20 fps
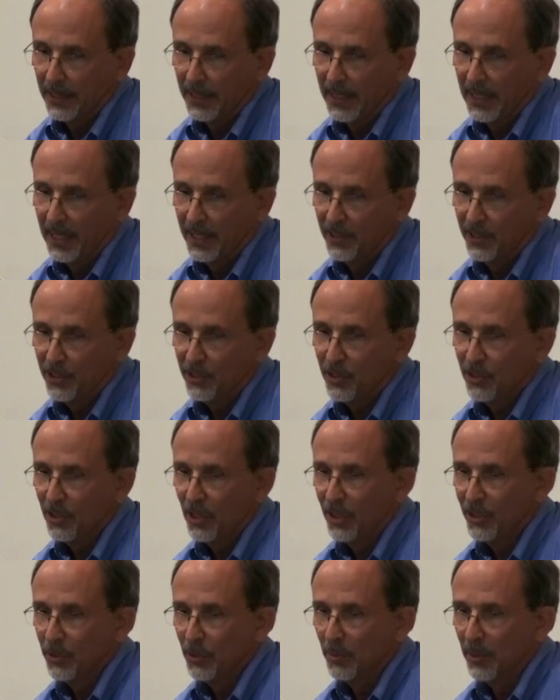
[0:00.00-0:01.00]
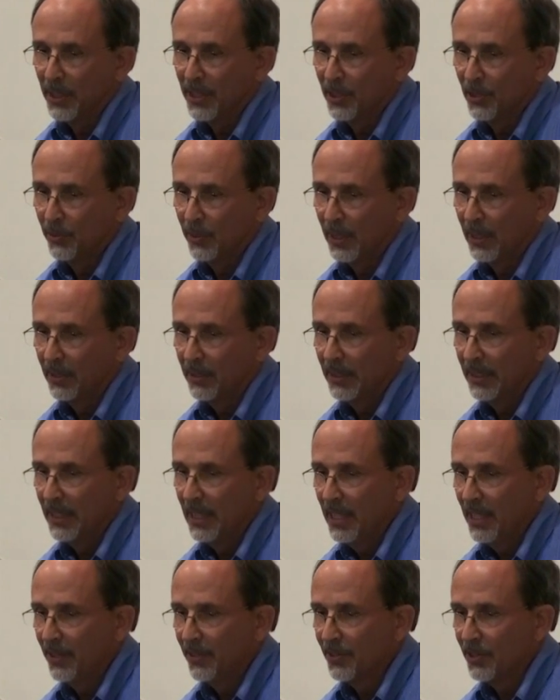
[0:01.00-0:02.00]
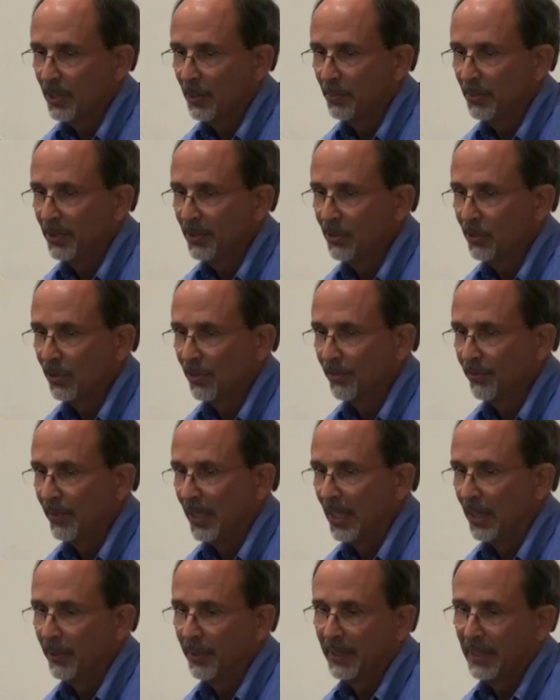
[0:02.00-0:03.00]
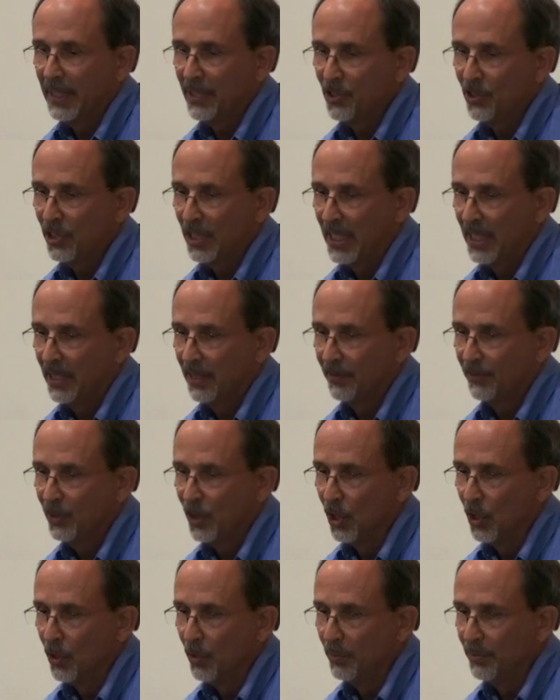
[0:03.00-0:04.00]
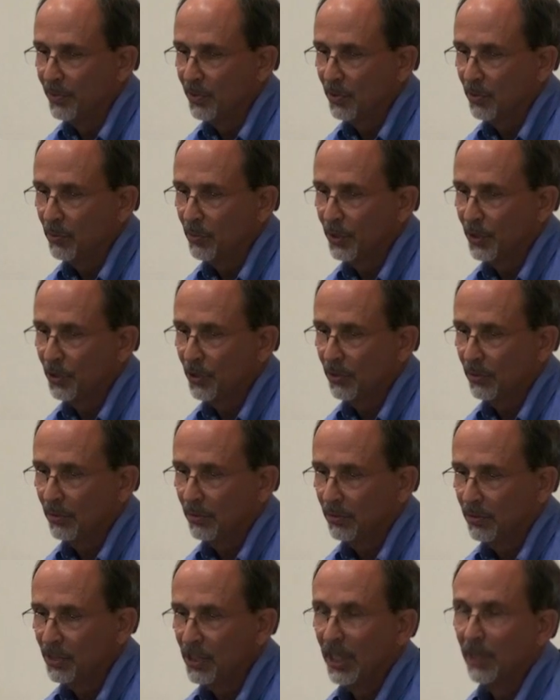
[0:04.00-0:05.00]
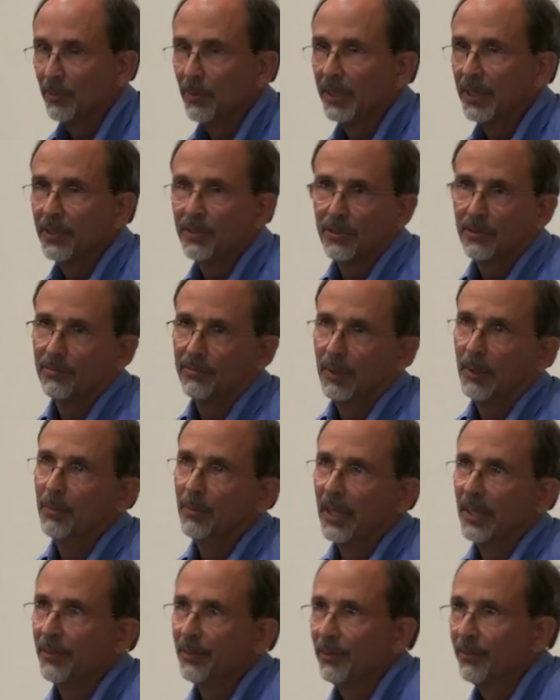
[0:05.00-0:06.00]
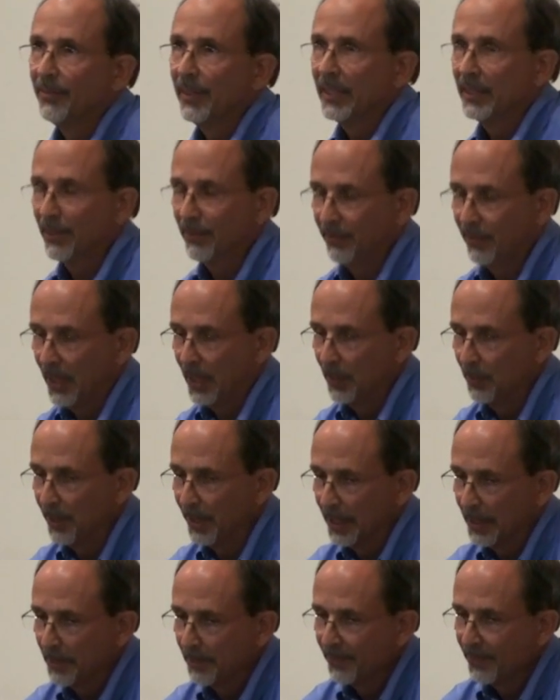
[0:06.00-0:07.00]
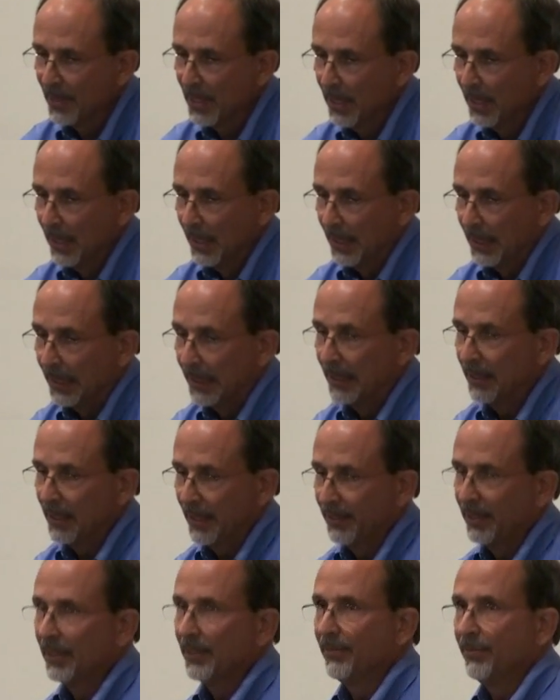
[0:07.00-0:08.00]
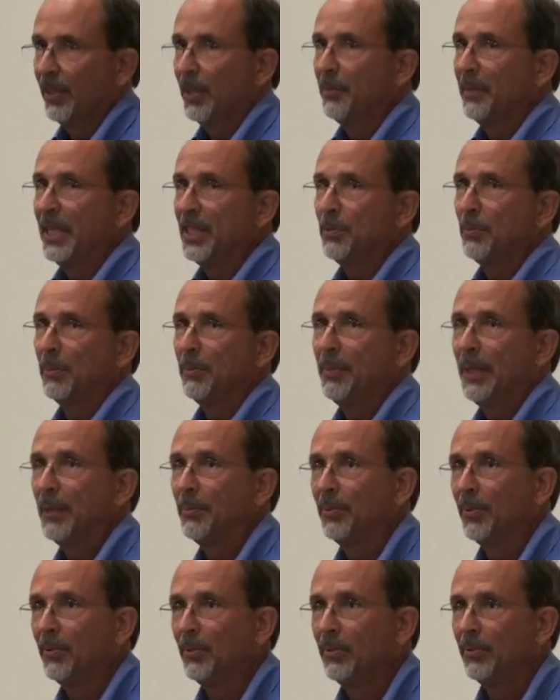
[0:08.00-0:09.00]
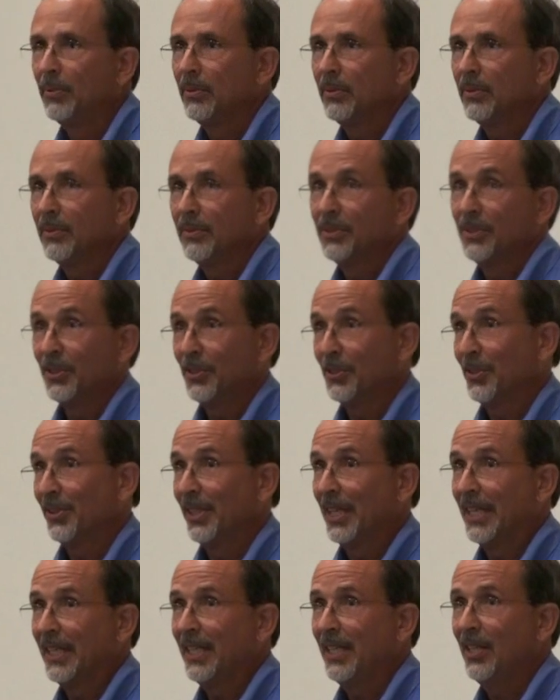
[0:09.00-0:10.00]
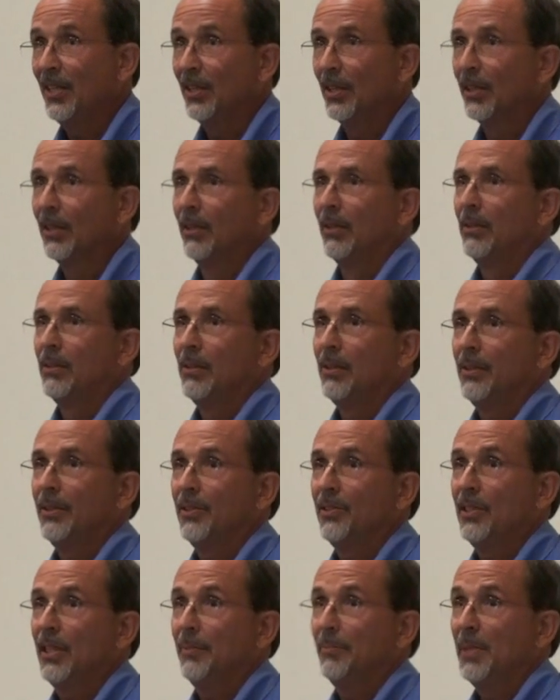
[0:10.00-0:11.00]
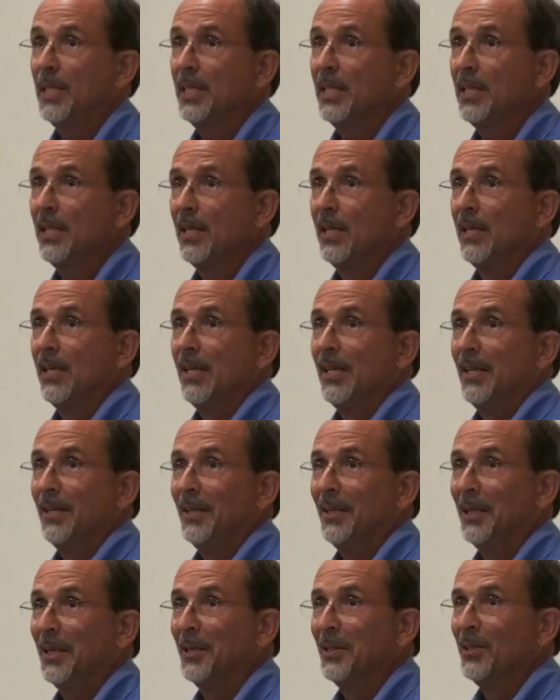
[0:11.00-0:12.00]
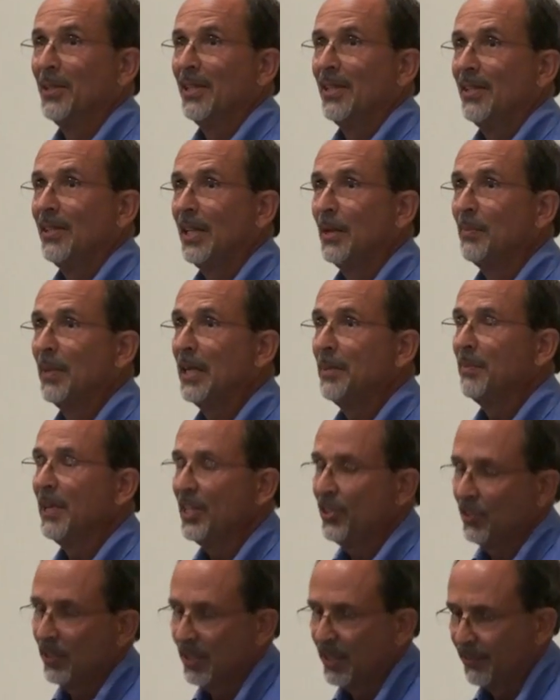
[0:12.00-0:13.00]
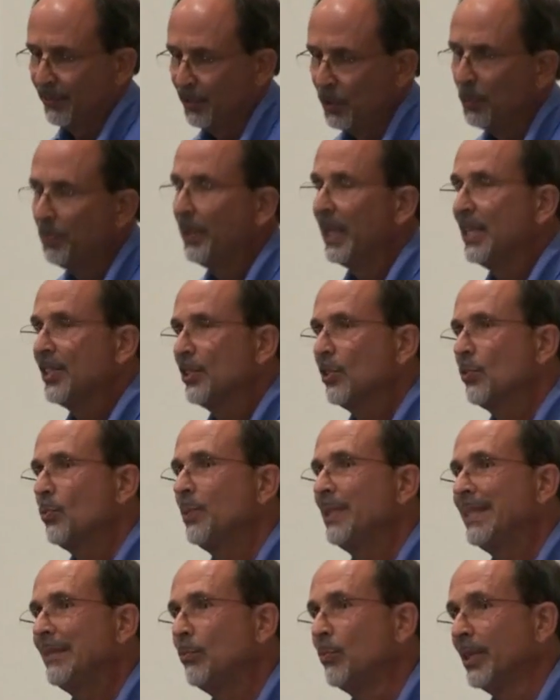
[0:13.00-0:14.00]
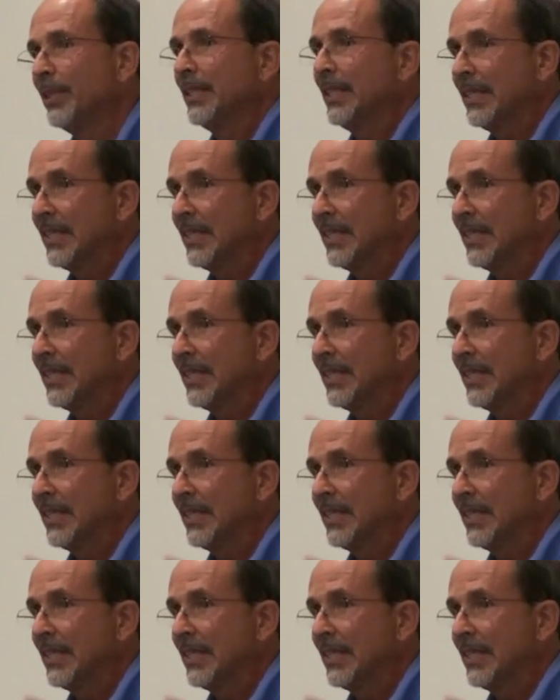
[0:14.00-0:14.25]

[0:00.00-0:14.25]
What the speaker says: And this is also a buggy trail, and here is simply sort of following a chain of domes, which generally is a rather effective fire break. I think the fire management people, since they're not here, except maybe, they might mention that a few places we weren't